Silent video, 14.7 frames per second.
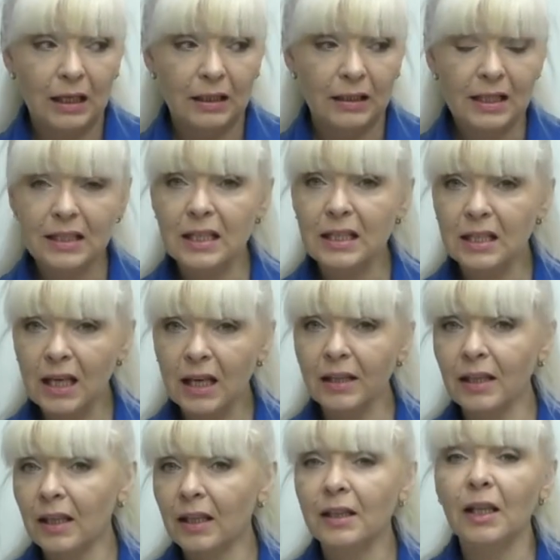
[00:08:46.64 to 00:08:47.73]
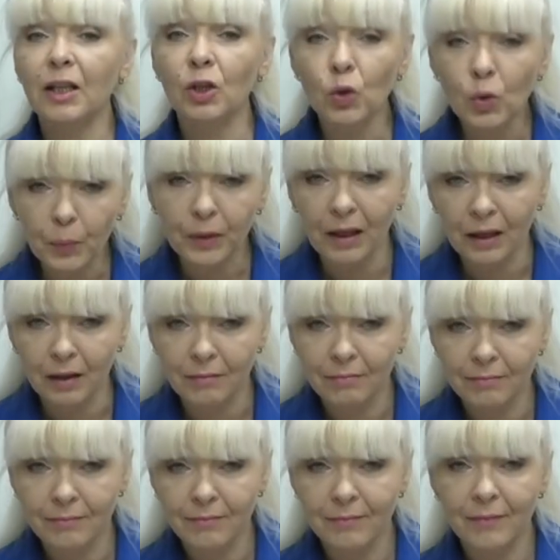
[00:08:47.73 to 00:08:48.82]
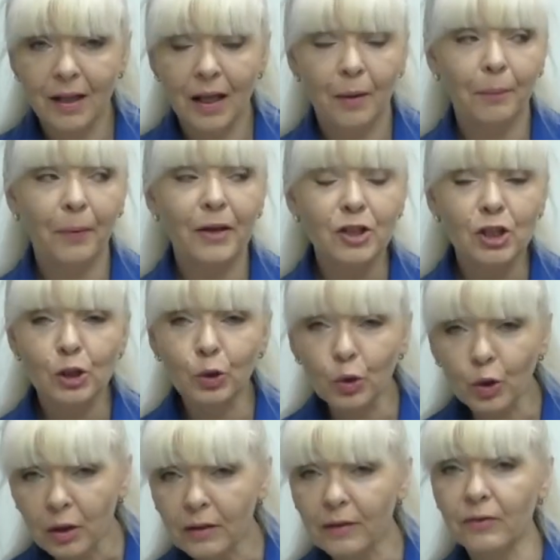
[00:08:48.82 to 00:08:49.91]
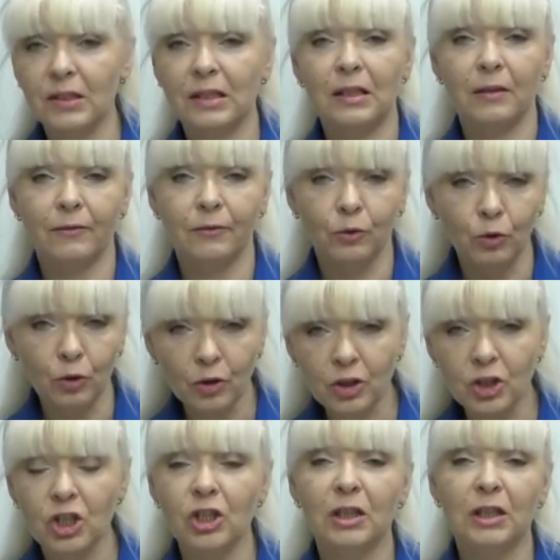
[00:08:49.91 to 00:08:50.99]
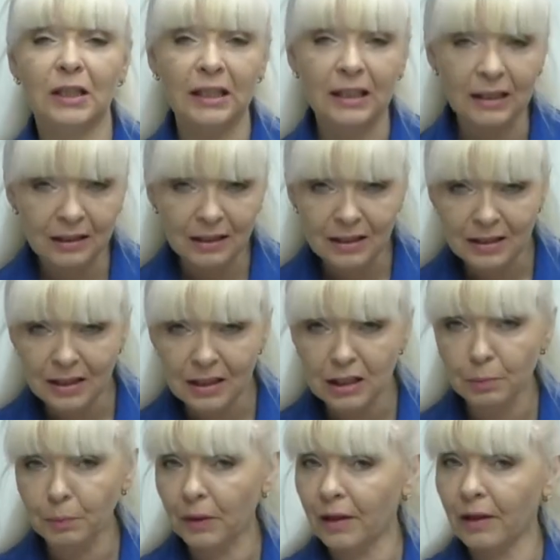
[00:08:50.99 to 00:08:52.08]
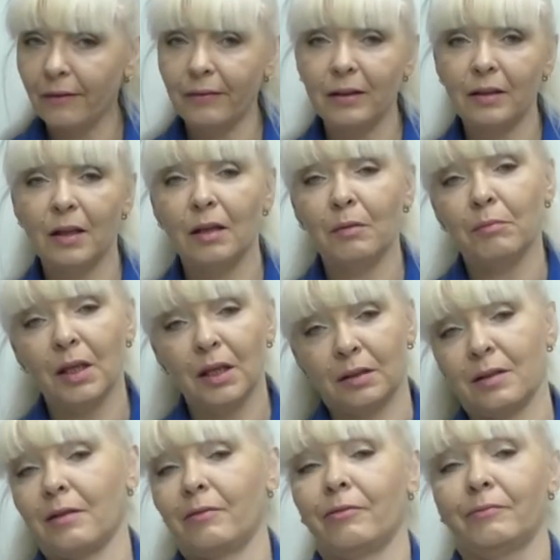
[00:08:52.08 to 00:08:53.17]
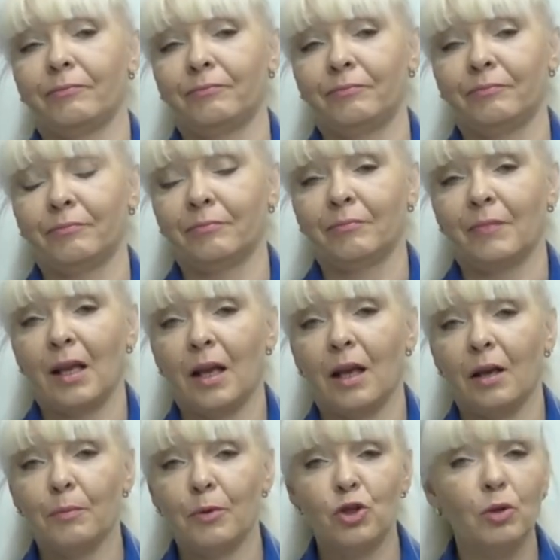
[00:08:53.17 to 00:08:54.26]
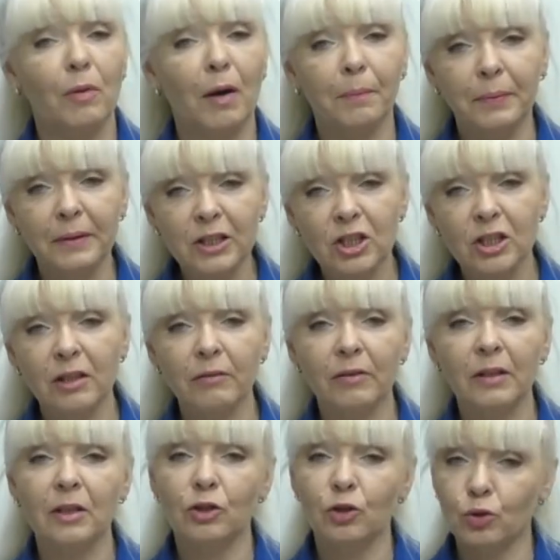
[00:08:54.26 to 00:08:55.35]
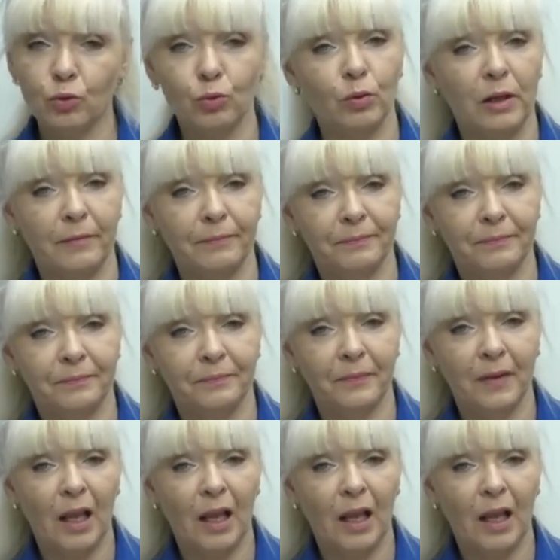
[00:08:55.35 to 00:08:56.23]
Only 14.5 meters of ordinary tulle was used to create this skirt. This is quite affordable.